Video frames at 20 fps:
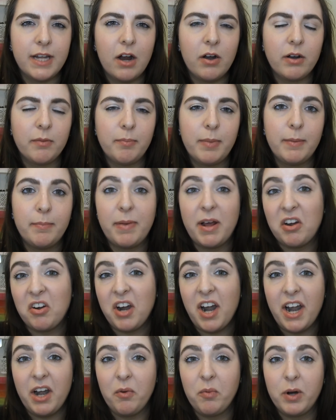down a bit better
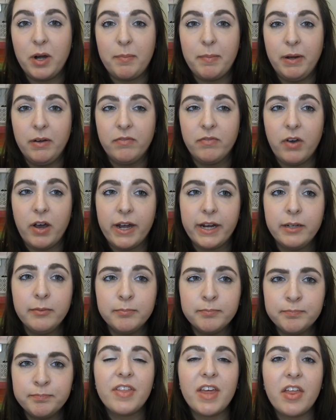and it would have been fine.